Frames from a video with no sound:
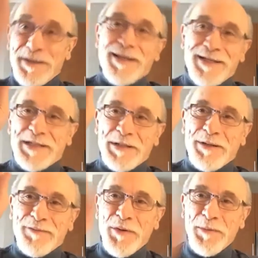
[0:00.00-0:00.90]
that sort
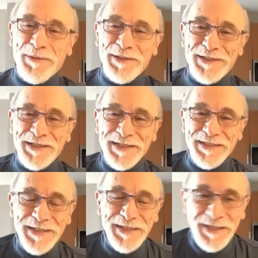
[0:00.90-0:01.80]
of opens
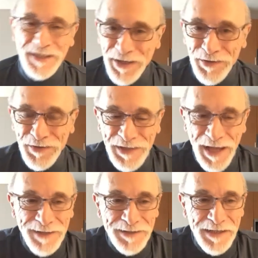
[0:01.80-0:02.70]
and, you know, the
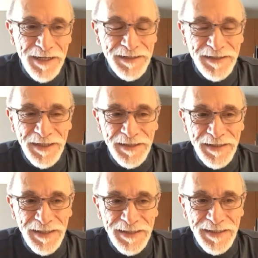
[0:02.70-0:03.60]
Zat guns
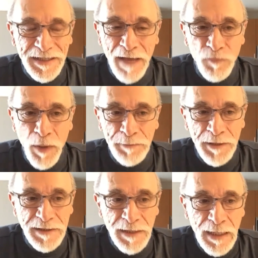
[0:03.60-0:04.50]
and uh, staff
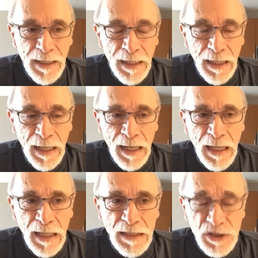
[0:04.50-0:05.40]
weapons.
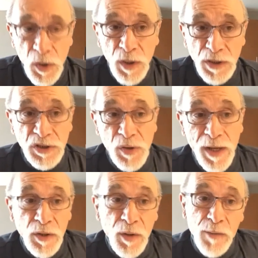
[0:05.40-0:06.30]
Uh, so, so
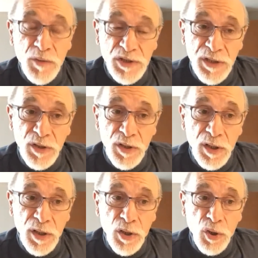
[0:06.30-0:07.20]
I knew I was in
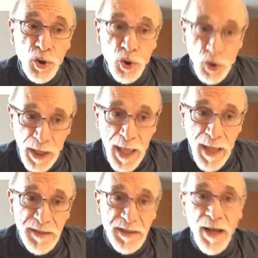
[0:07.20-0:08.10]
good
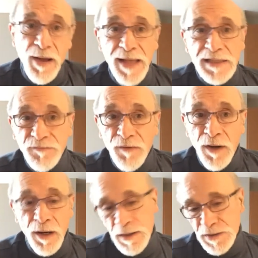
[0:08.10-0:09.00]
hands. Now, as
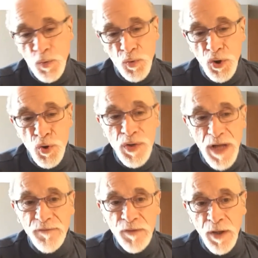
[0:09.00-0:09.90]
far as you never